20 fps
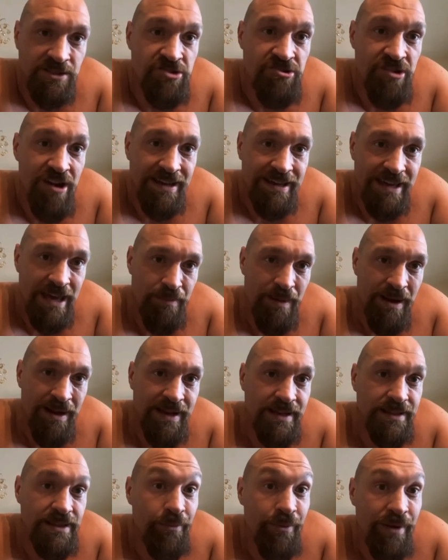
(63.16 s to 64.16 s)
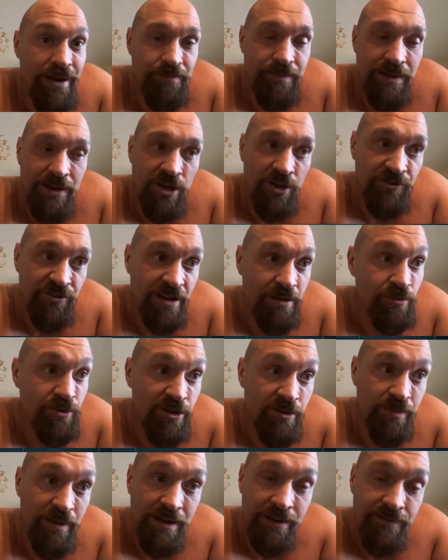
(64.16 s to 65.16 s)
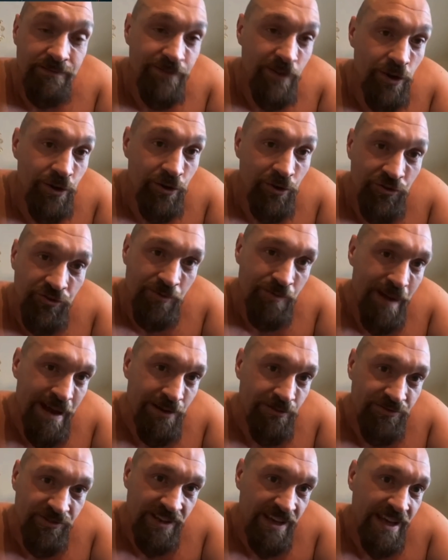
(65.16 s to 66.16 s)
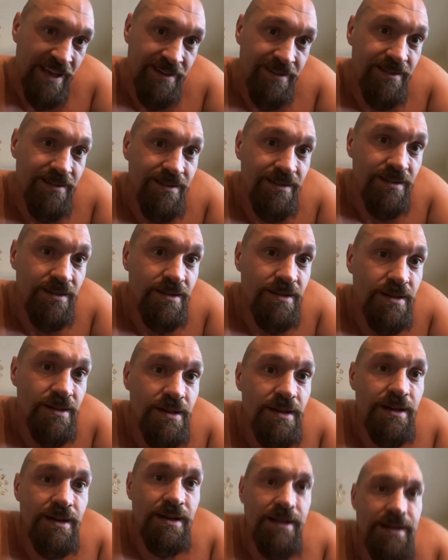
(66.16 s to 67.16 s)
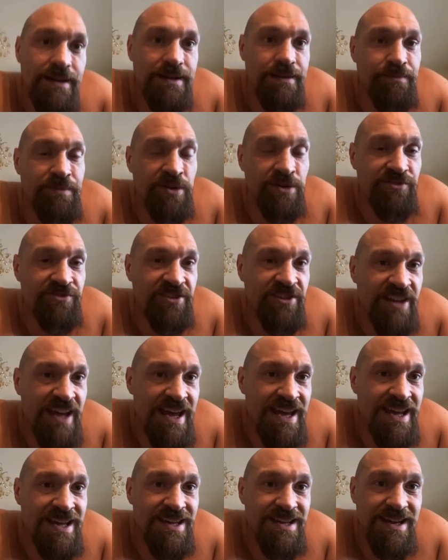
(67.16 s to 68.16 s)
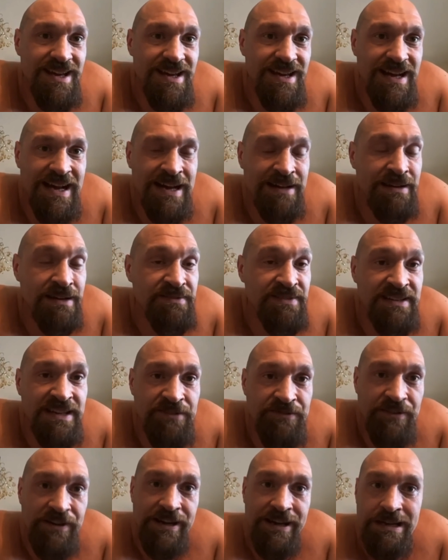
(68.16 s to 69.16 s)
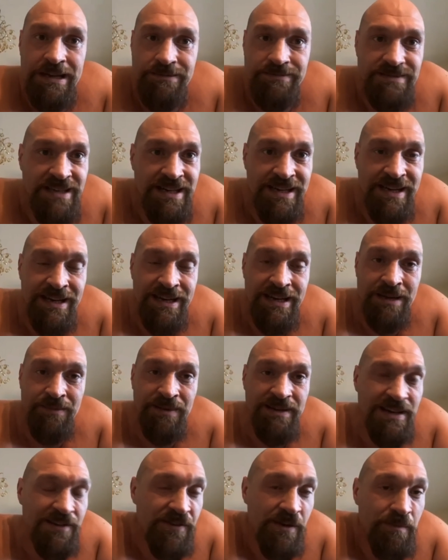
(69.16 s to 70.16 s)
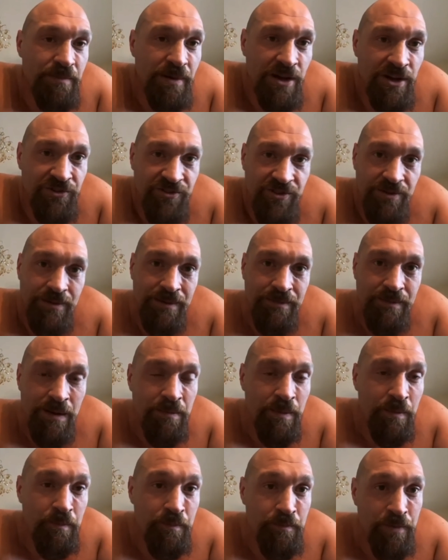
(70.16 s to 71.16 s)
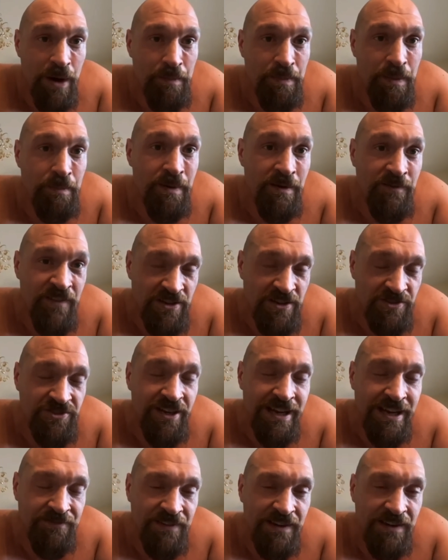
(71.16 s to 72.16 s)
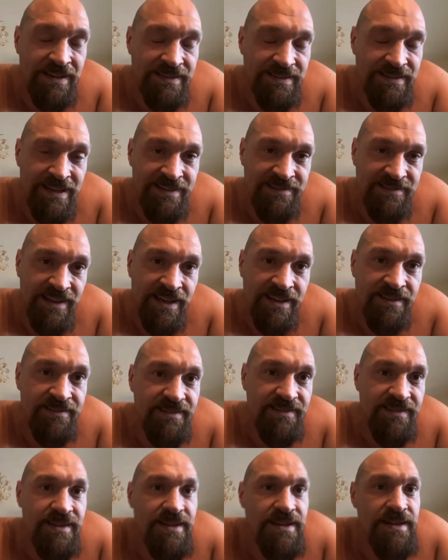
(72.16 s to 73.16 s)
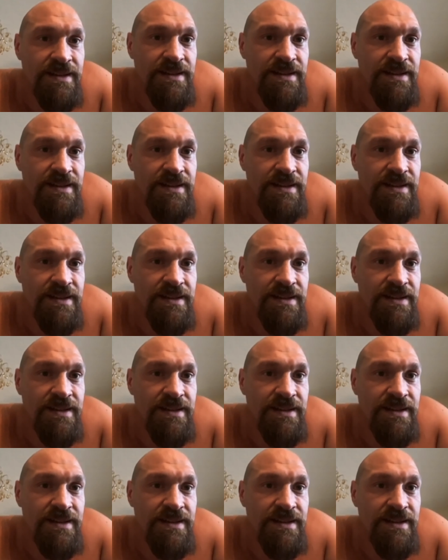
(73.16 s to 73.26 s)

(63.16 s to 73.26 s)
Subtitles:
to try and get back in the ring because I would have been 400 pounds again. But today, I live a different life. I'm a different person. I'm a proper professional athlete these days.